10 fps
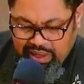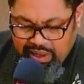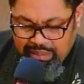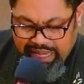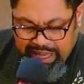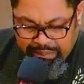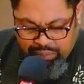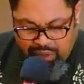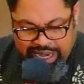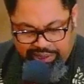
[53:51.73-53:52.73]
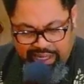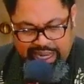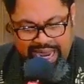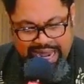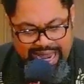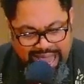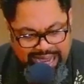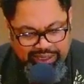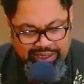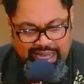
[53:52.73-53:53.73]
but embracing and
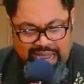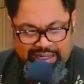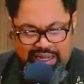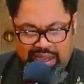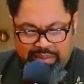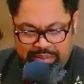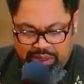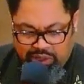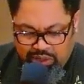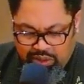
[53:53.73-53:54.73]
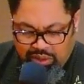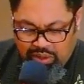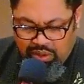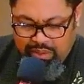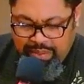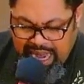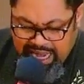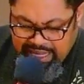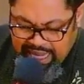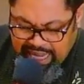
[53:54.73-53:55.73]
exercising our missional
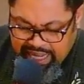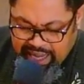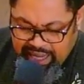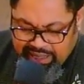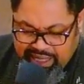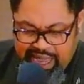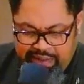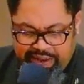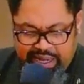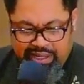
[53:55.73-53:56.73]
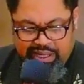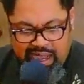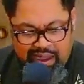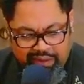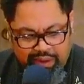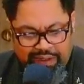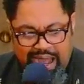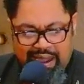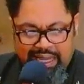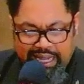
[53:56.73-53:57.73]
mandate is the evidence of
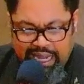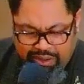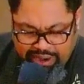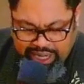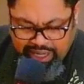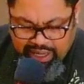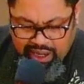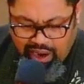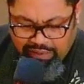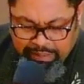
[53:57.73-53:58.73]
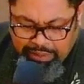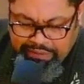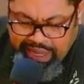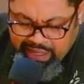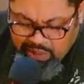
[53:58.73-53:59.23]
our hearing of a prophetic